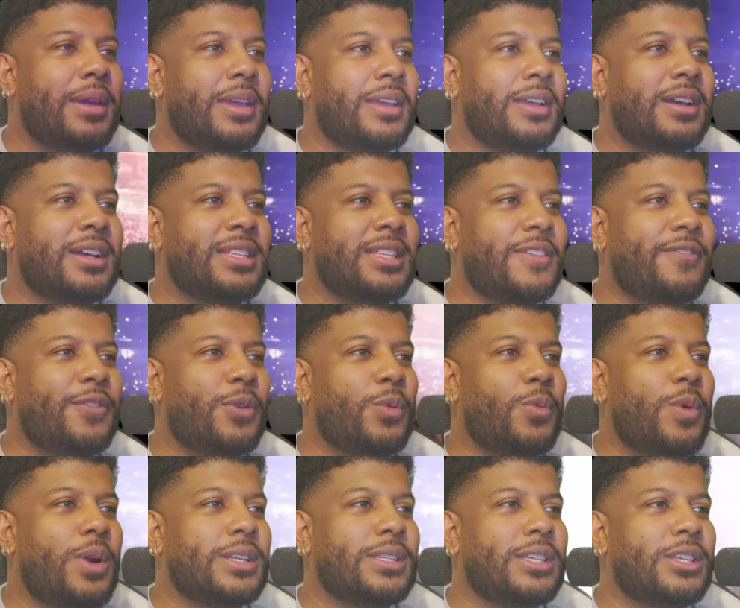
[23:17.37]
Because if it
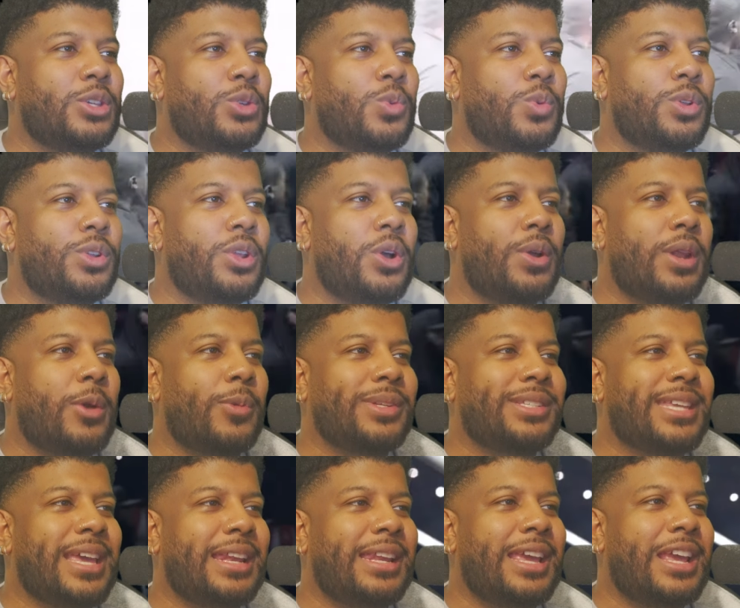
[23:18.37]
wasn't, you will know that
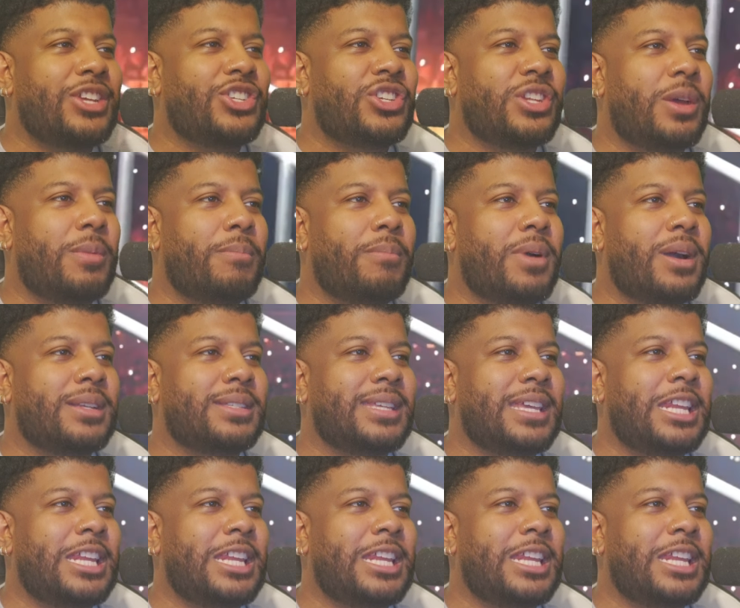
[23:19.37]
retaliation a must.